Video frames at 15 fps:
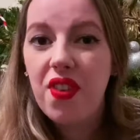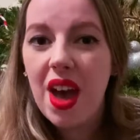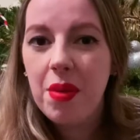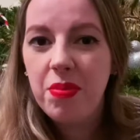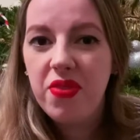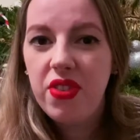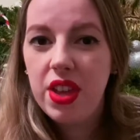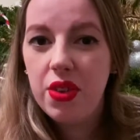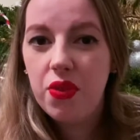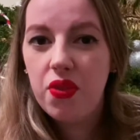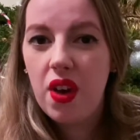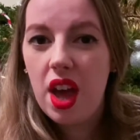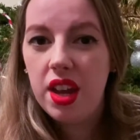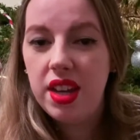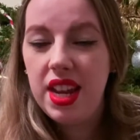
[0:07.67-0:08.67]
Fab Fit
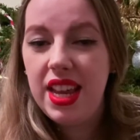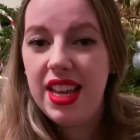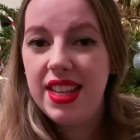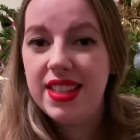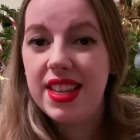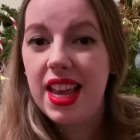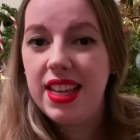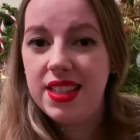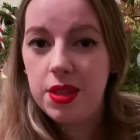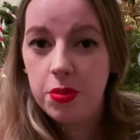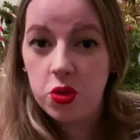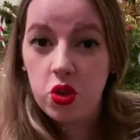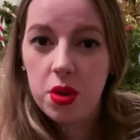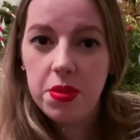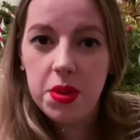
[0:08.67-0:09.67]
Fun is a
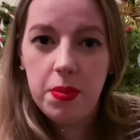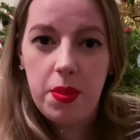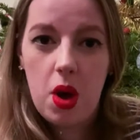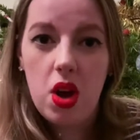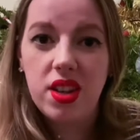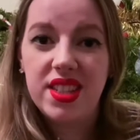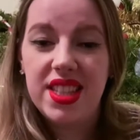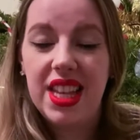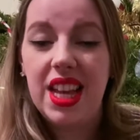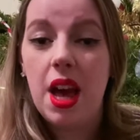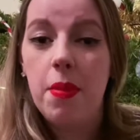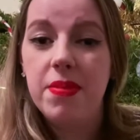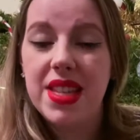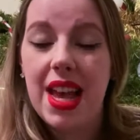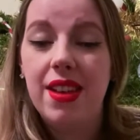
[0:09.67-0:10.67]
subscription box that
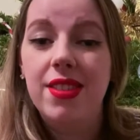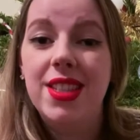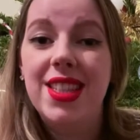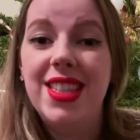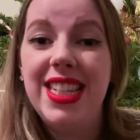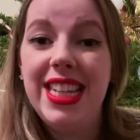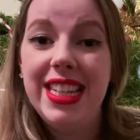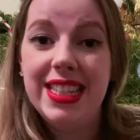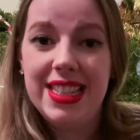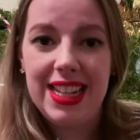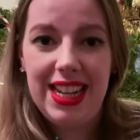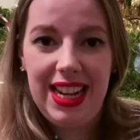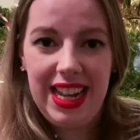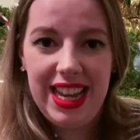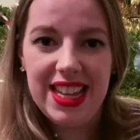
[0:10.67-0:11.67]
comes out
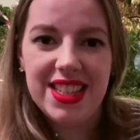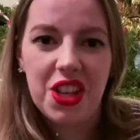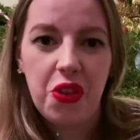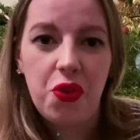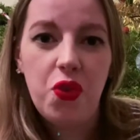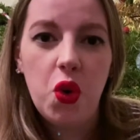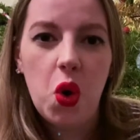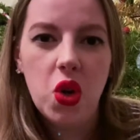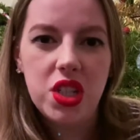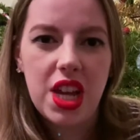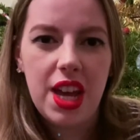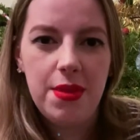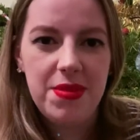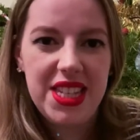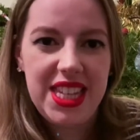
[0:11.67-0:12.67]
seasonally, so 4
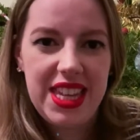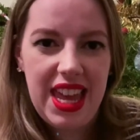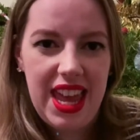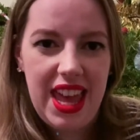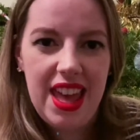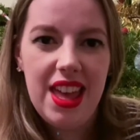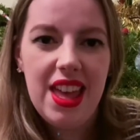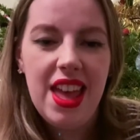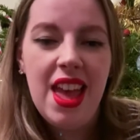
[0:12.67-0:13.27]
times a year.